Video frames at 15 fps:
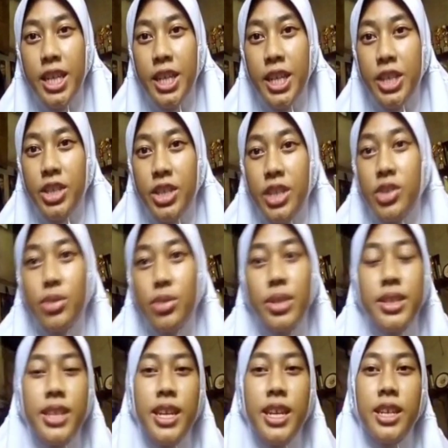it is
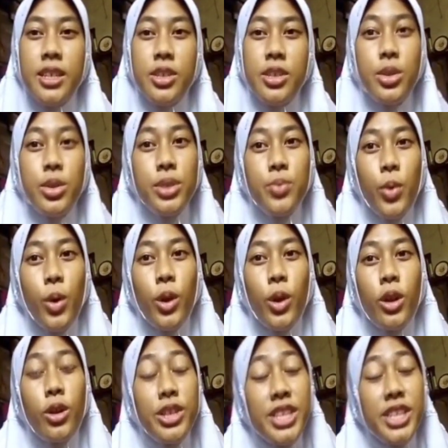interesting,
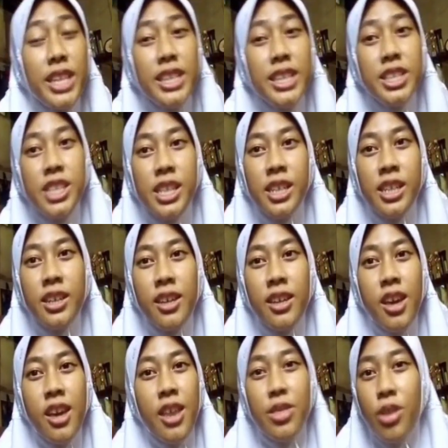useful, or challenging,
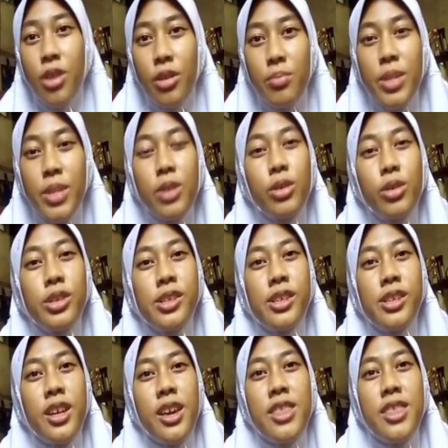not because
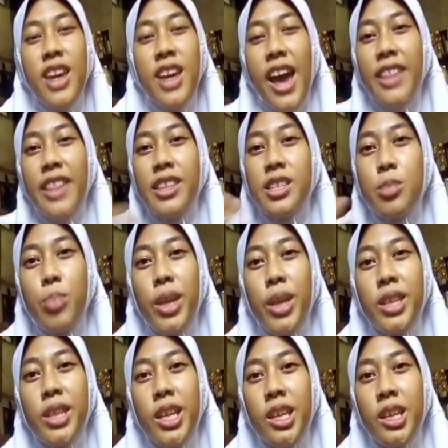they
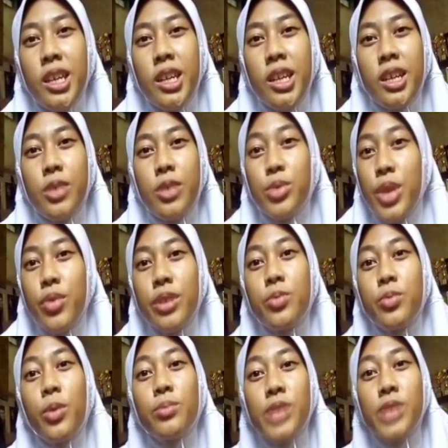anticipating reward
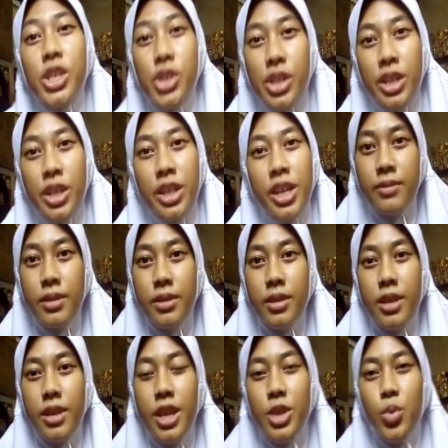from teacher,
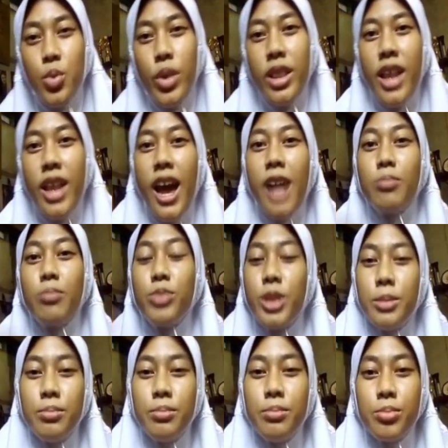it will help
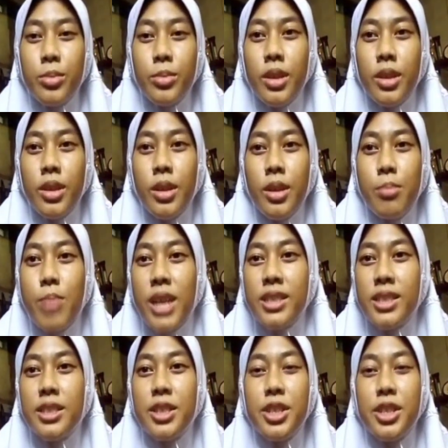them
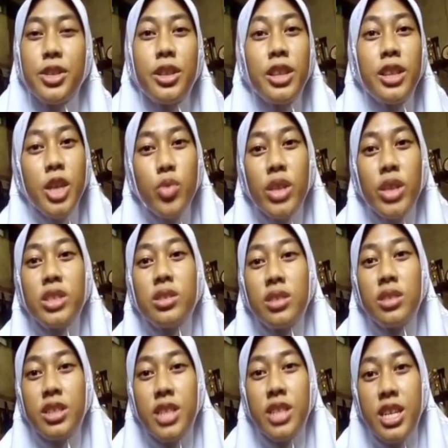mastery the language
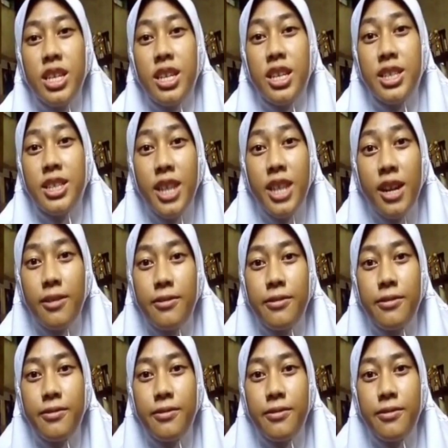learning itself.